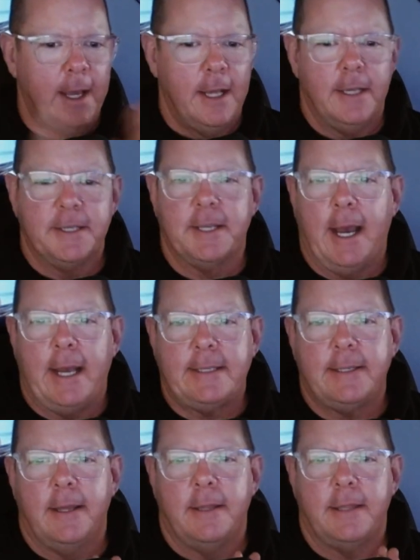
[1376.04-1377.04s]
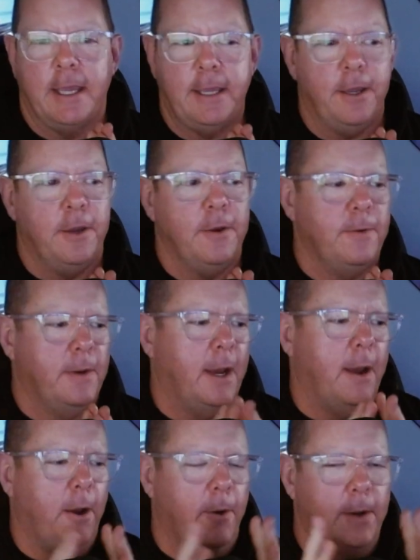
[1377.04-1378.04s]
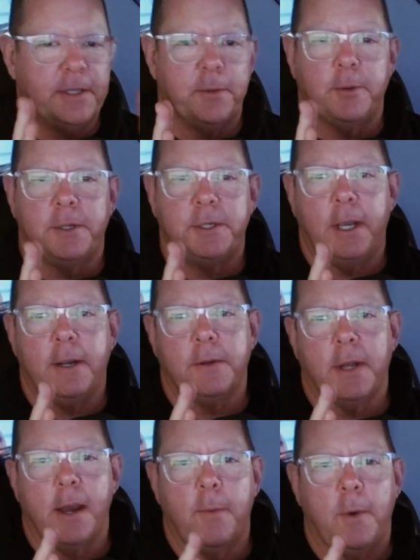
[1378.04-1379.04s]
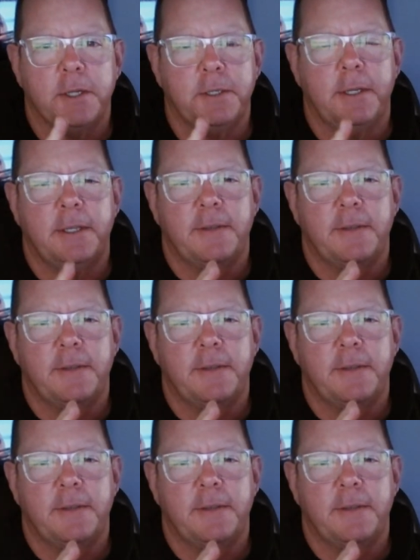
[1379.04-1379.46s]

Listen, guys, thank you. I always appreciate your time watching these